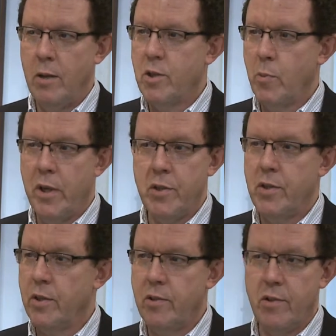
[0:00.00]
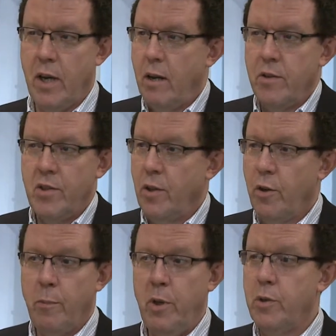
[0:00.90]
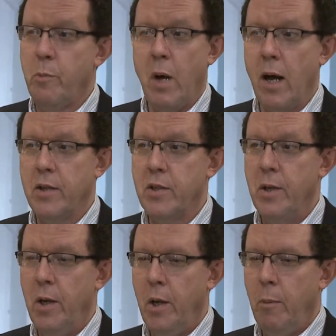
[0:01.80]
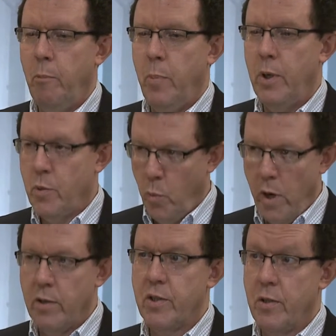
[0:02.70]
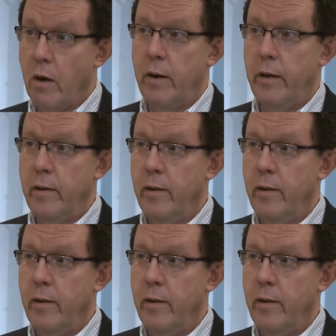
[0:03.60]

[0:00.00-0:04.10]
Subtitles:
Swiss-style cylinder music box, but it's where it started.